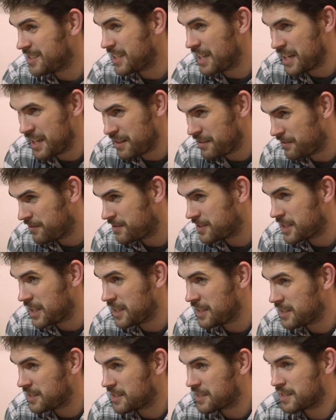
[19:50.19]
Dave
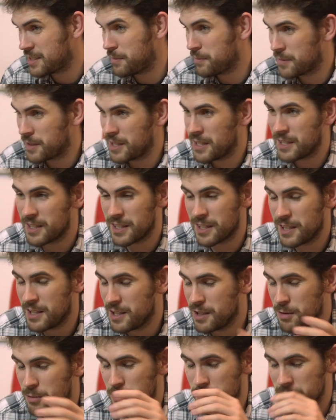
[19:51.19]
changes something that
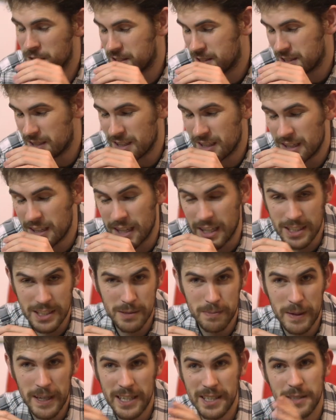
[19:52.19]
you would
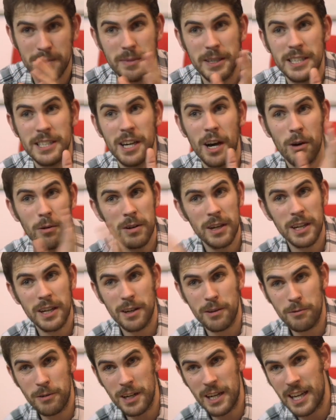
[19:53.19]
expect to be totally
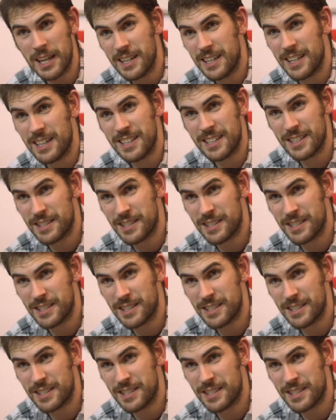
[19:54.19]
unrelated,